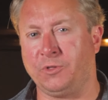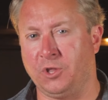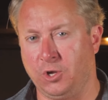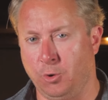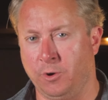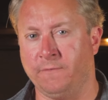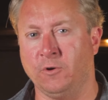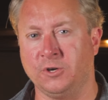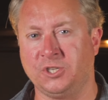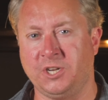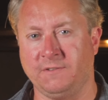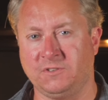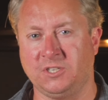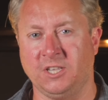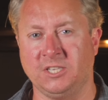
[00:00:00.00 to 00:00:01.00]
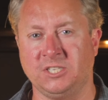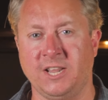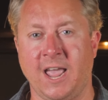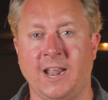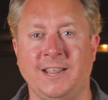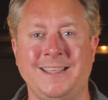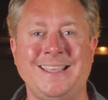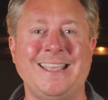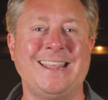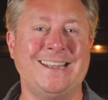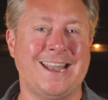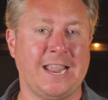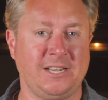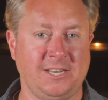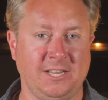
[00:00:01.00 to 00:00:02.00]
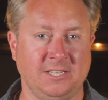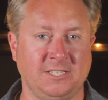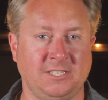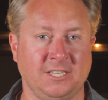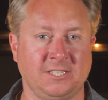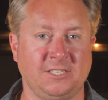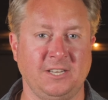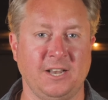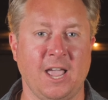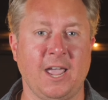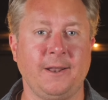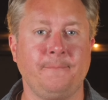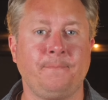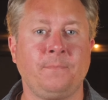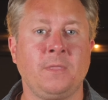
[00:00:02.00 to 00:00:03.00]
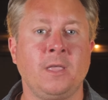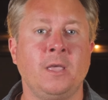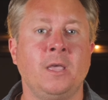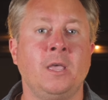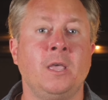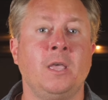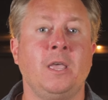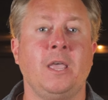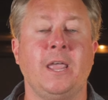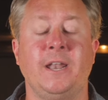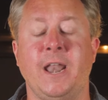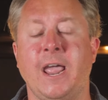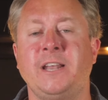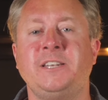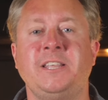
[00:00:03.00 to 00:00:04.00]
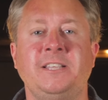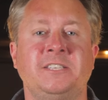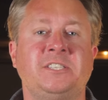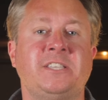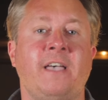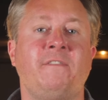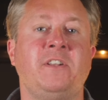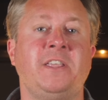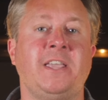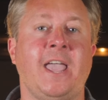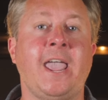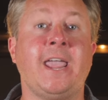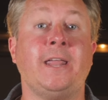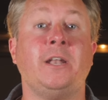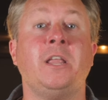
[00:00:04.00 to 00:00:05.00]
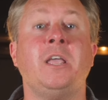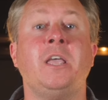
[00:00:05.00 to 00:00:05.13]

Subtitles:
with the University of Cincinnati in 1969. In 1978,